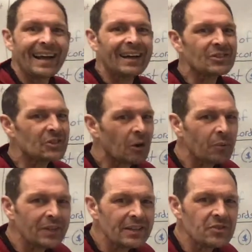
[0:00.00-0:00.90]
I'll start
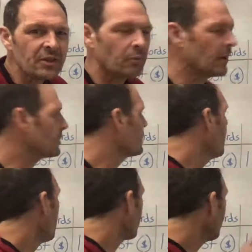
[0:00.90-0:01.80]
with easy ones.
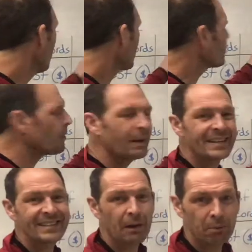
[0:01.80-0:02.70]
Okay, I'll start by
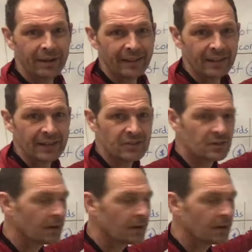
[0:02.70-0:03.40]
doubling this.